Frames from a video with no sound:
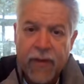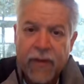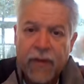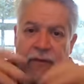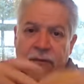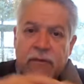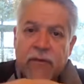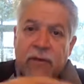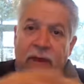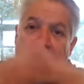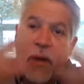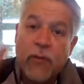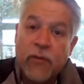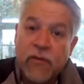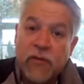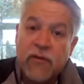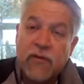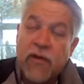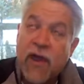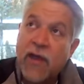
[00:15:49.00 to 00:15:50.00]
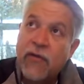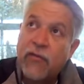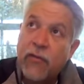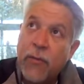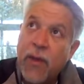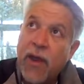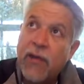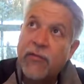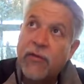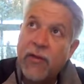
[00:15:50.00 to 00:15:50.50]
so that was a sign
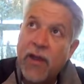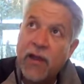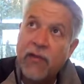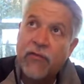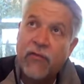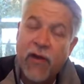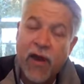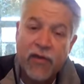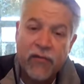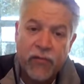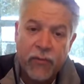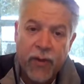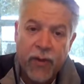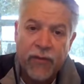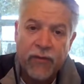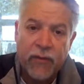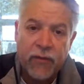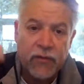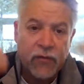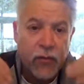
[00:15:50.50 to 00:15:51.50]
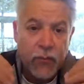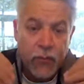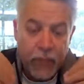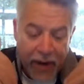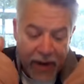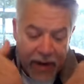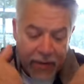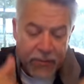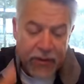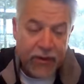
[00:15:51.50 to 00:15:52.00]
from heaven like fire from heaven so
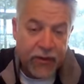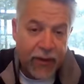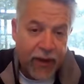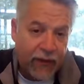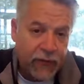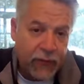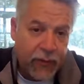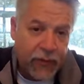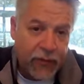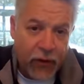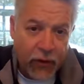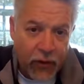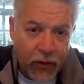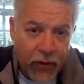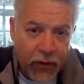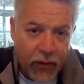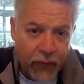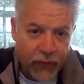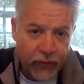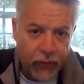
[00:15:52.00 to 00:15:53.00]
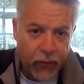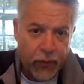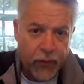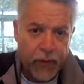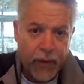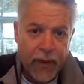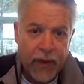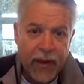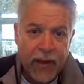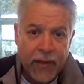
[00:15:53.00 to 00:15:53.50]
maybe that's what they're looking for
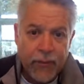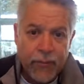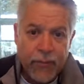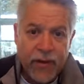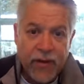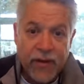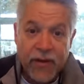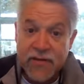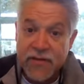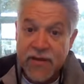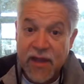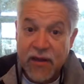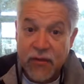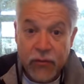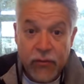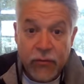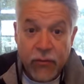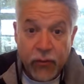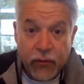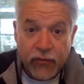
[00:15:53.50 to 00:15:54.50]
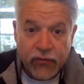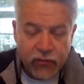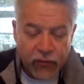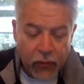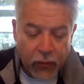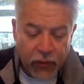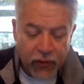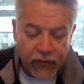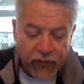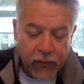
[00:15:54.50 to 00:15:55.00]
because they knew those
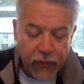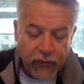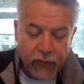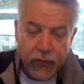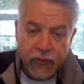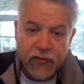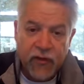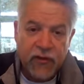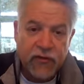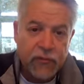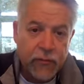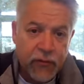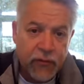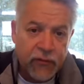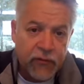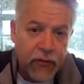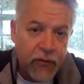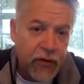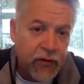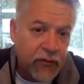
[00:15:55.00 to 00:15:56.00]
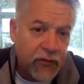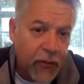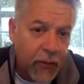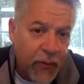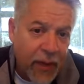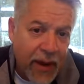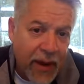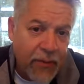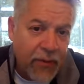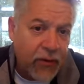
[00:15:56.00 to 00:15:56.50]
stories those old testament stories so
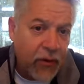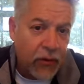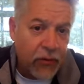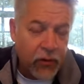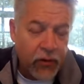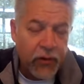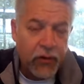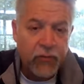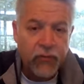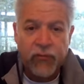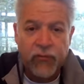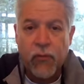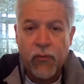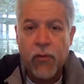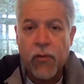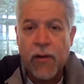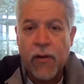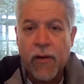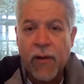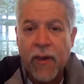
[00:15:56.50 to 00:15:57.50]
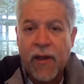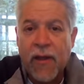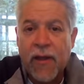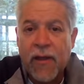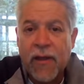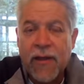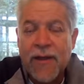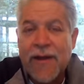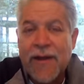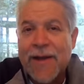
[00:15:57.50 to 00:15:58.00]
maybe they're looking for
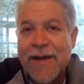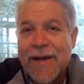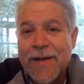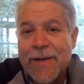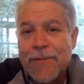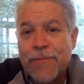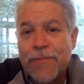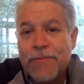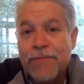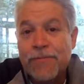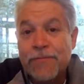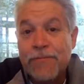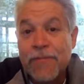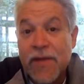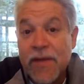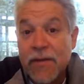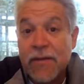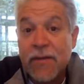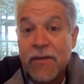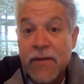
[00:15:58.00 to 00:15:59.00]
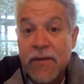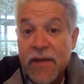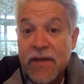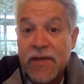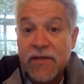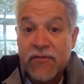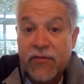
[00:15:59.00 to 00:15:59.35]
um, these